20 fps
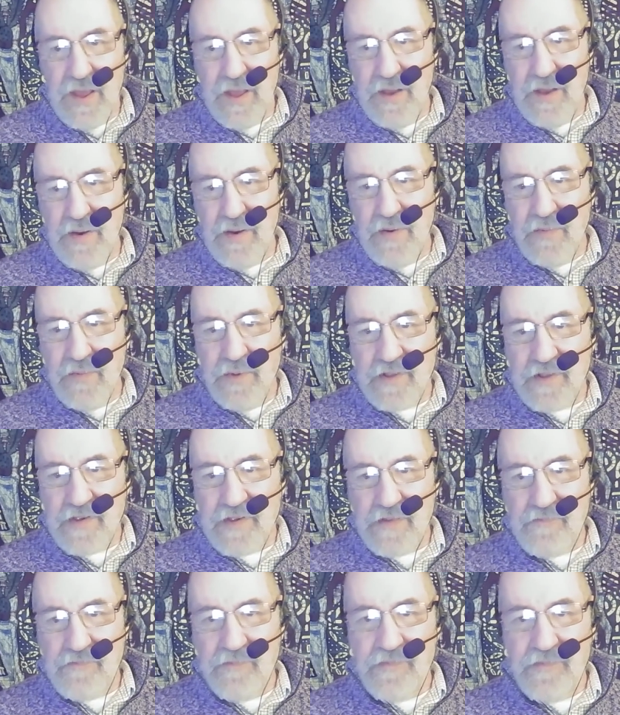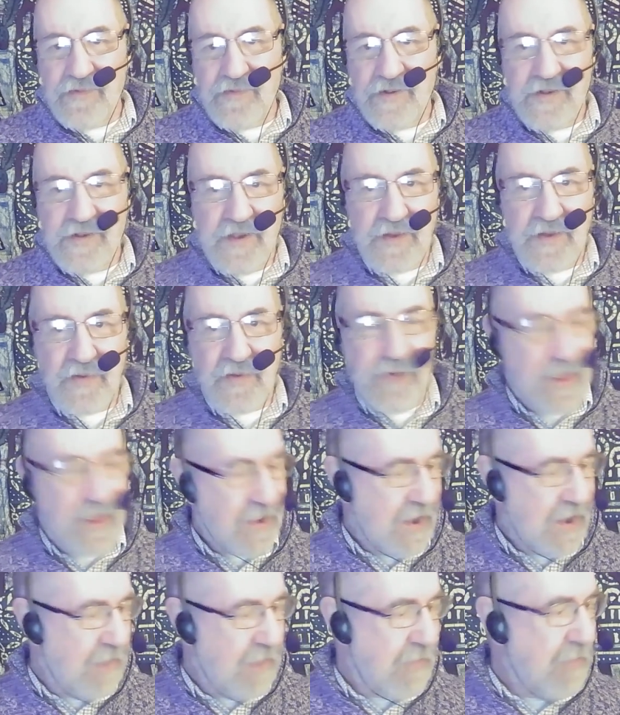which have just
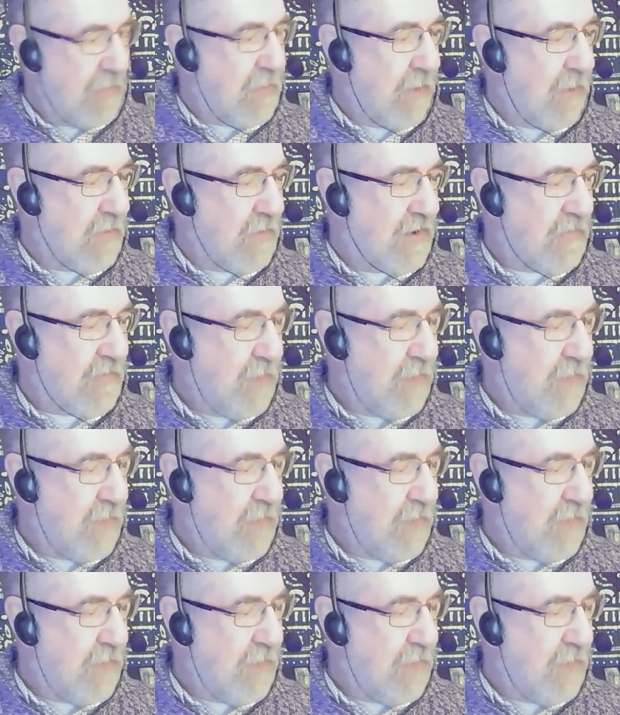recently been published by